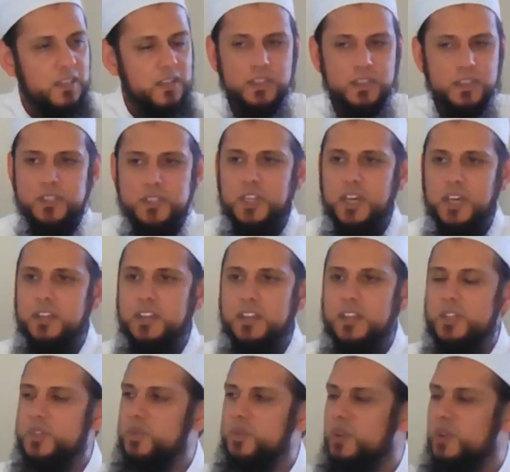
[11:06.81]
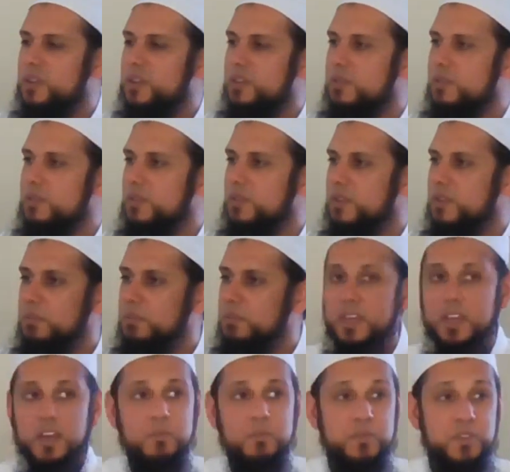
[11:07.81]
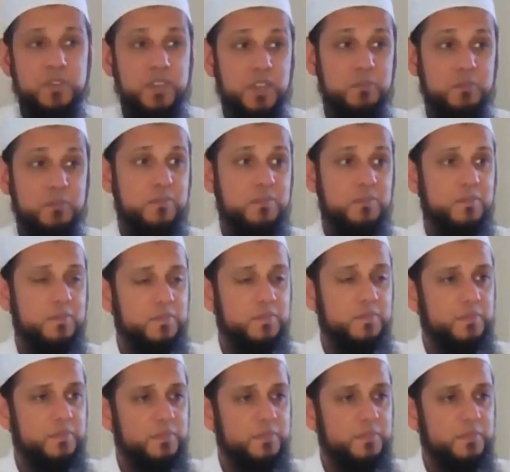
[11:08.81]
this sun is going to become dim.